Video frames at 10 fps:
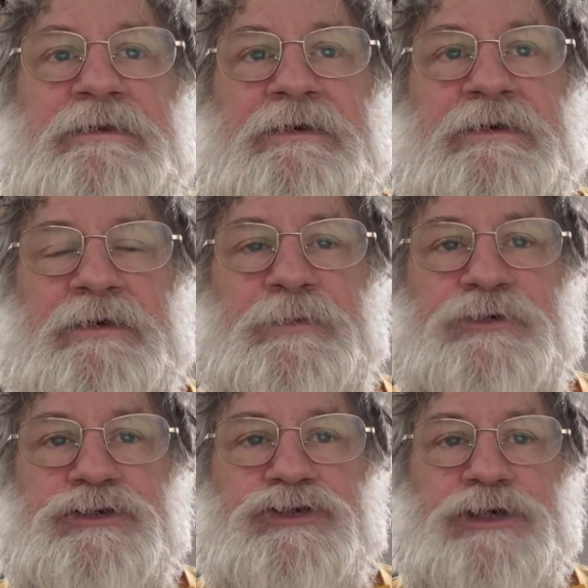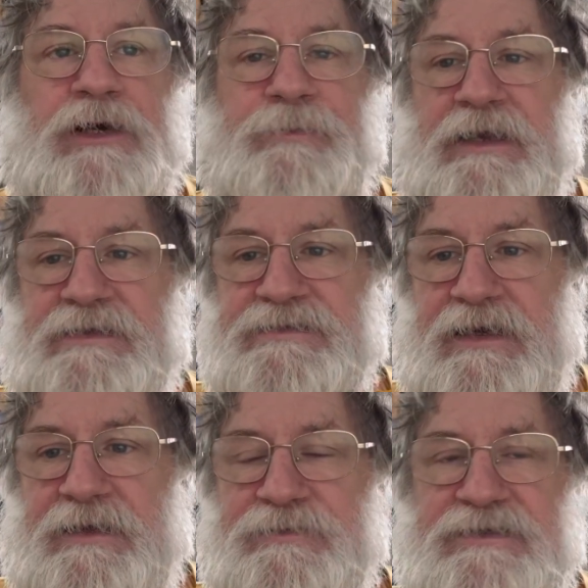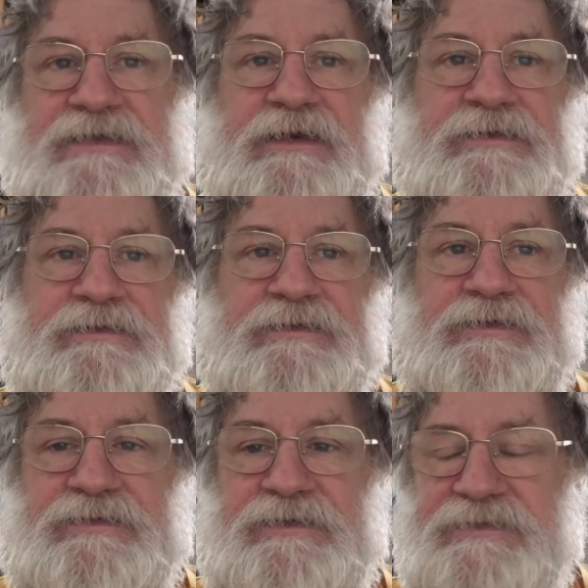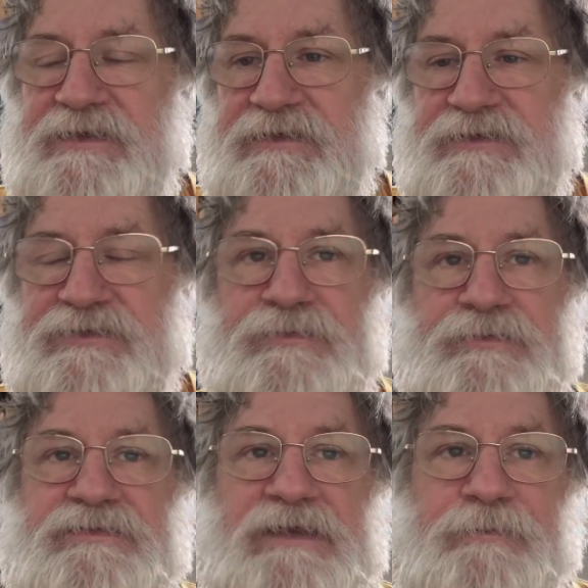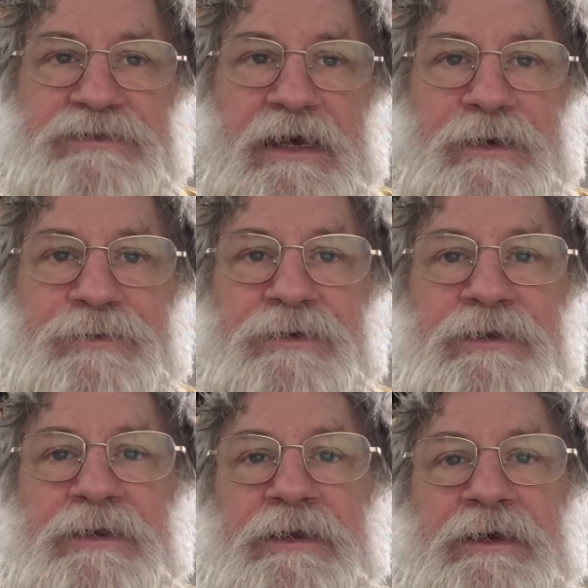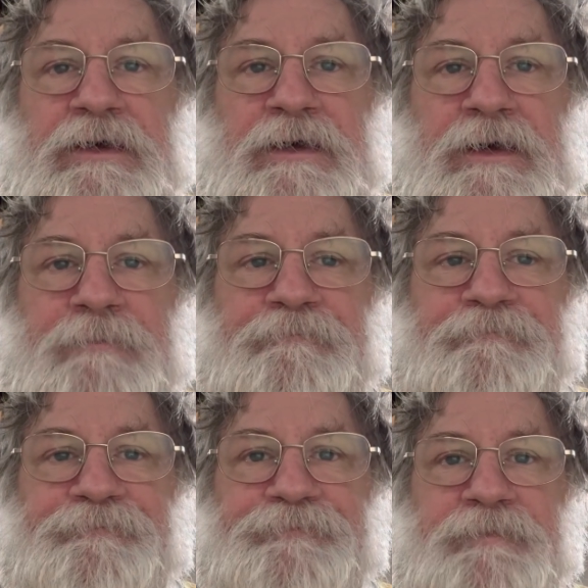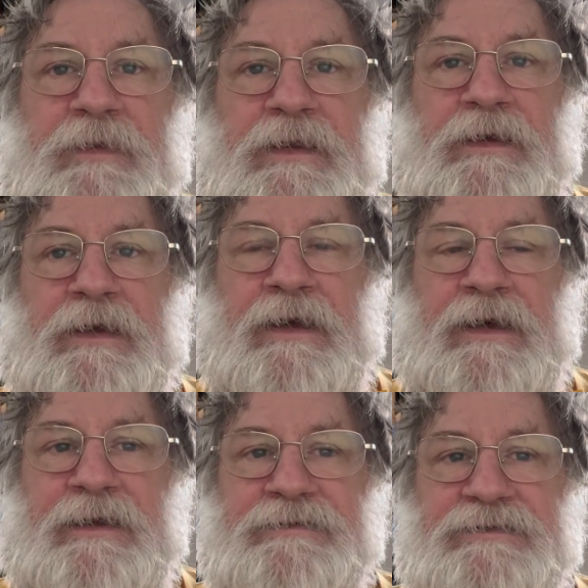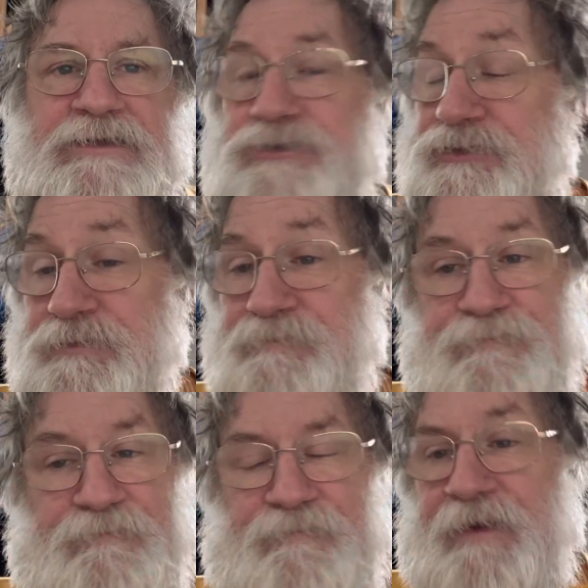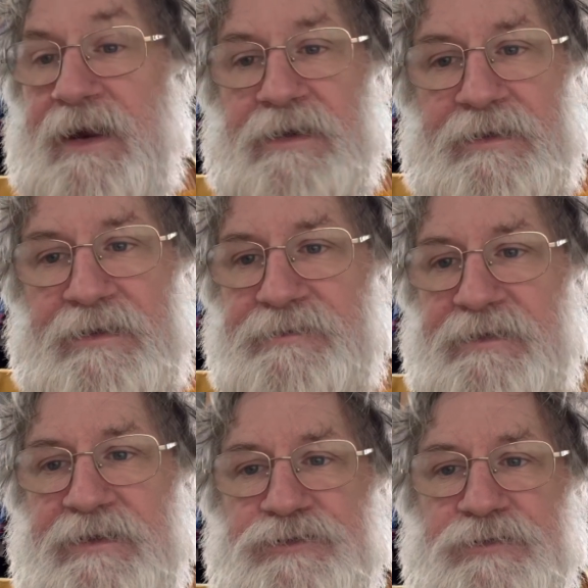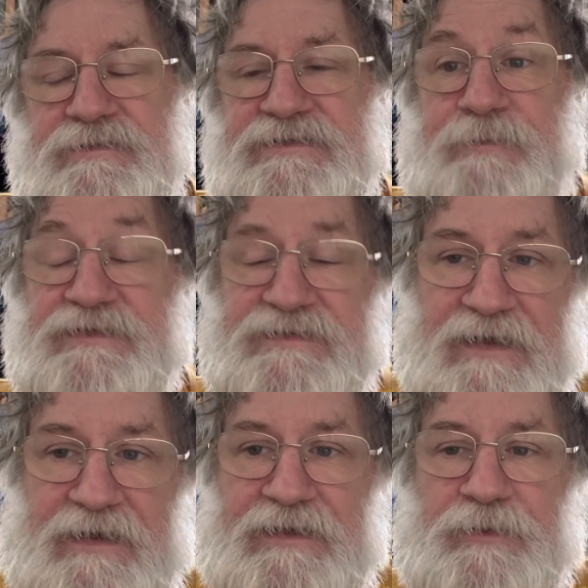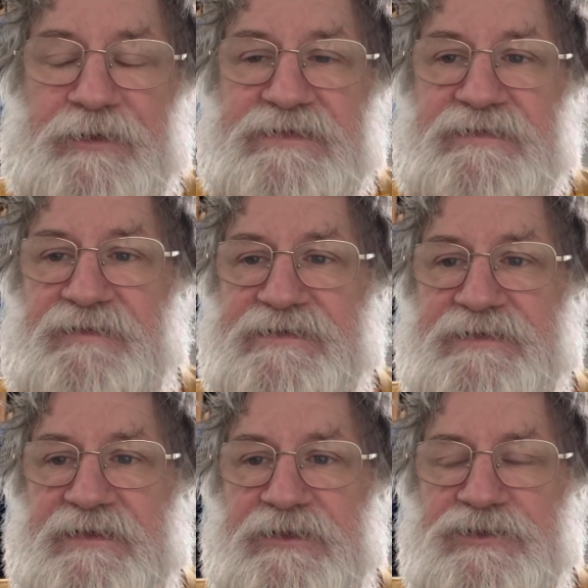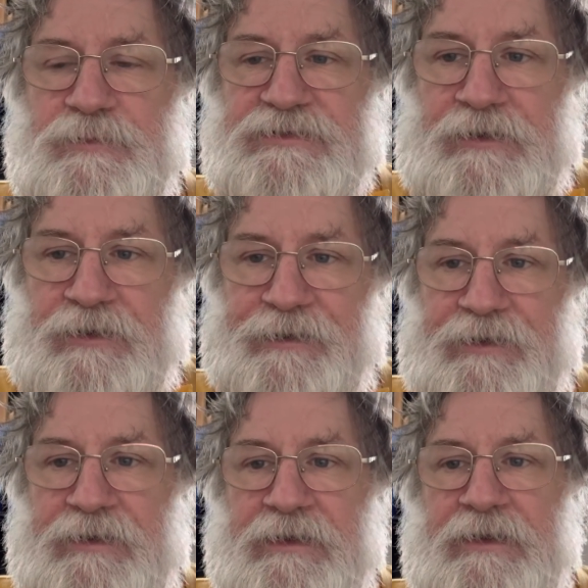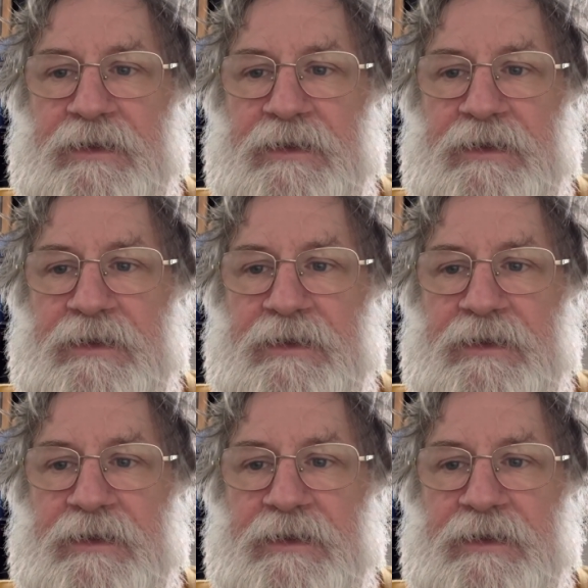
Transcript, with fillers: Richard Sharp has now decided that he is going to step down, and he should, frankly, I think he should have stepped aside while this investigation was on.